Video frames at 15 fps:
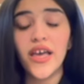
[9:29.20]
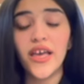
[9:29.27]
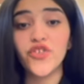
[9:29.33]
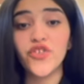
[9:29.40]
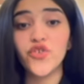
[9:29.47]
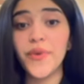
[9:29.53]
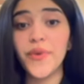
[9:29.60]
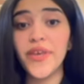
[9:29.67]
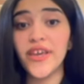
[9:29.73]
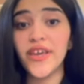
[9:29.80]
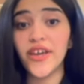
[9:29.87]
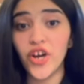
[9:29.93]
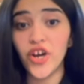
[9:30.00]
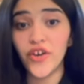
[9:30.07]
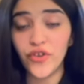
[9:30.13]
to be
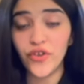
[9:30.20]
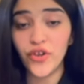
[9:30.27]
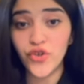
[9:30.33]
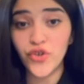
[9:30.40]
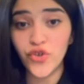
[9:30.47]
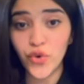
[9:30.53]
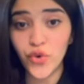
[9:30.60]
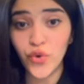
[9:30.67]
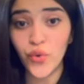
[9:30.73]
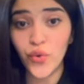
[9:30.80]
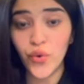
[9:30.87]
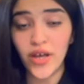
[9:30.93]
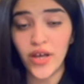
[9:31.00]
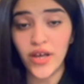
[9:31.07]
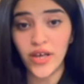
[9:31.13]
careful
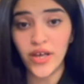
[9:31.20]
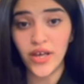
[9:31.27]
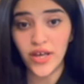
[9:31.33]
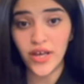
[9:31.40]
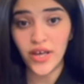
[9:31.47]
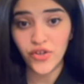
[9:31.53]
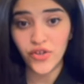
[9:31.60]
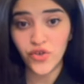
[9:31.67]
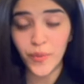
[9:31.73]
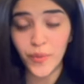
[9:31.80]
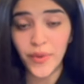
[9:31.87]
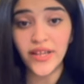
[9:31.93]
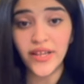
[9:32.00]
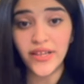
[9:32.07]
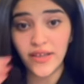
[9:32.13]
to
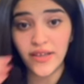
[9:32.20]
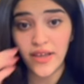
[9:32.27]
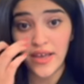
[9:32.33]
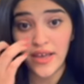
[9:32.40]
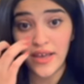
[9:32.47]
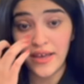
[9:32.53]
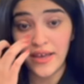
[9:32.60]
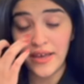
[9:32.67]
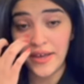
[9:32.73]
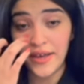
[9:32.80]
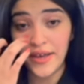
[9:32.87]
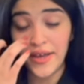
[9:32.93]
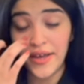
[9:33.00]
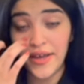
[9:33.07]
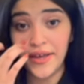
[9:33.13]
build
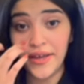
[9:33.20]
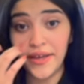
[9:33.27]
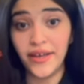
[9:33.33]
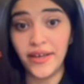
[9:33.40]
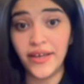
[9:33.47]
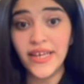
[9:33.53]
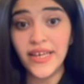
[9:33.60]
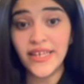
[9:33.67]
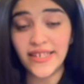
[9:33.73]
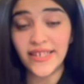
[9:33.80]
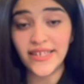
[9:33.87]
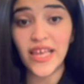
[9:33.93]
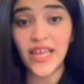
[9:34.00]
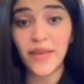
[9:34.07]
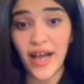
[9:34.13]
the
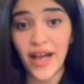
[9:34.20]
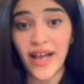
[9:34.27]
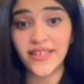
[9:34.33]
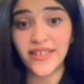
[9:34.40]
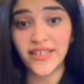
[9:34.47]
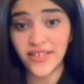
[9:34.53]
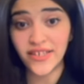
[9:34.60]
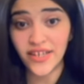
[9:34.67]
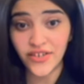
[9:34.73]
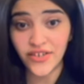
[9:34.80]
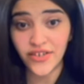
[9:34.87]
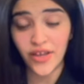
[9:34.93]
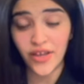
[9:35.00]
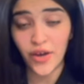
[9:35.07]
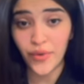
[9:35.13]
same as a
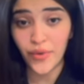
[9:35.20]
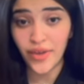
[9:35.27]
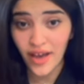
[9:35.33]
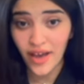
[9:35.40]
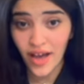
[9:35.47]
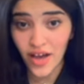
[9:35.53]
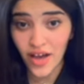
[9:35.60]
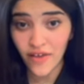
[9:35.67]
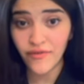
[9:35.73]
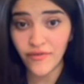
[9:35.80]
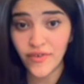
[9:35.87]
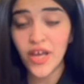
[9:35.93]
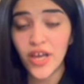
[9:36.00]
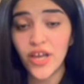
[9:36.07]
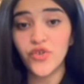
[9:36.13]
standard that we have,
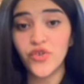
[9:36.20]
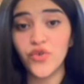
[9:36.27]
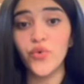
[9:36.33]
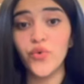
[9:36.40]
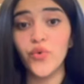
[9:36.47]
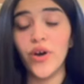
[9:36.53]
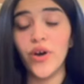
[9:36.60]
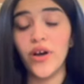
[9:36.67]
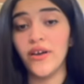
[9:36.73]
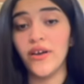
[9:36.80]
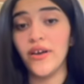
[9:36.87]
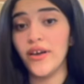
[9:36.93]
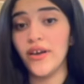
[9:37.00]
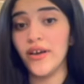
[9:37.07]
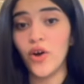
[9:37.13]
to
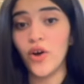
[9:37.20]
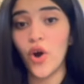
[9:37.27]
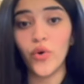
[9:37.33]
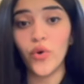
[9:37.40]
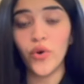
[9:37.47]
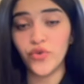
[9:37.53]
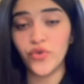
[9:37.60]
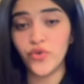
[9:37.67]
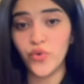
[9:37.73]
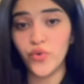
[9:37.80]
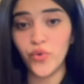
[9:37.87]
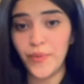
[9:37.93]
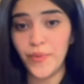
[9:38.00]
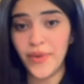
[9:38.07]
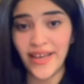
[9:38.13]

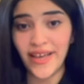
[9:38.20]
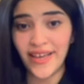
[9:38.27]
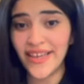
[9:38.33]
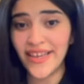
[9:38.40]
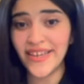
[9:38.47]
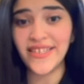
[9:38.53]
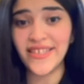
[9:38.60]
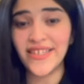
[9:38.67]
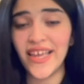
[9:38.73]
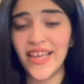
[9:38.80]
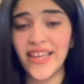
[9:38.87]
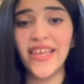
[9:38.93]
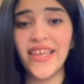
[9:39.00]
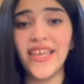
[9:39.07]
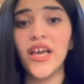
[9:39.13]
be against
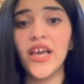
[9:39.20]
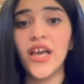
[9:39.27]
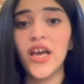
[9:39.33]
any